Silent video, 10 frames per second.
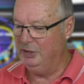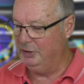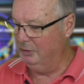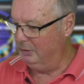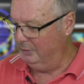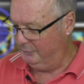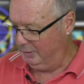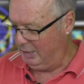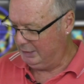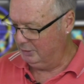easier if
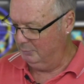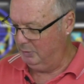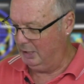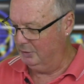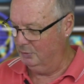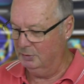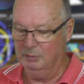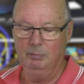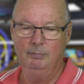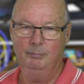you actually plug
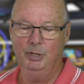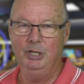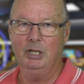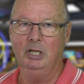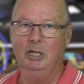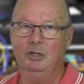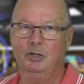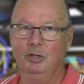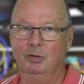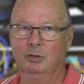your printer
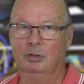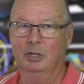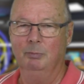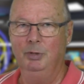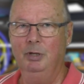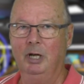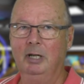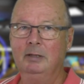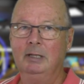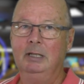into your
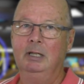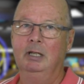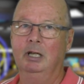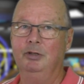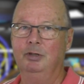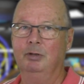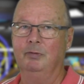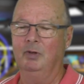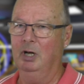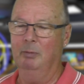computer and do
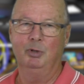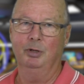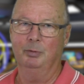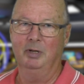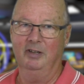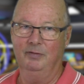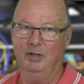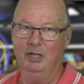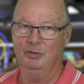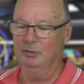it via
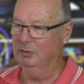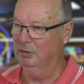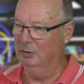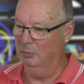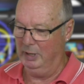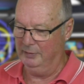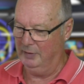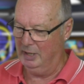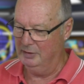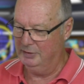Prontoface or, or one of
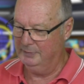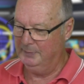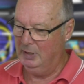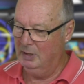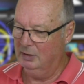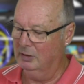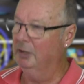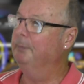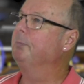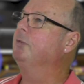those. All
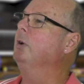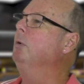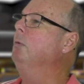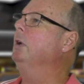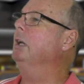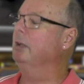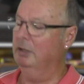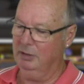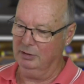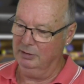right, so what we're going
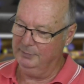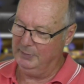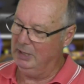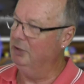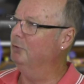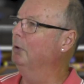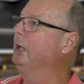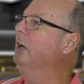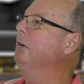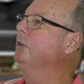to do is
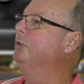we're going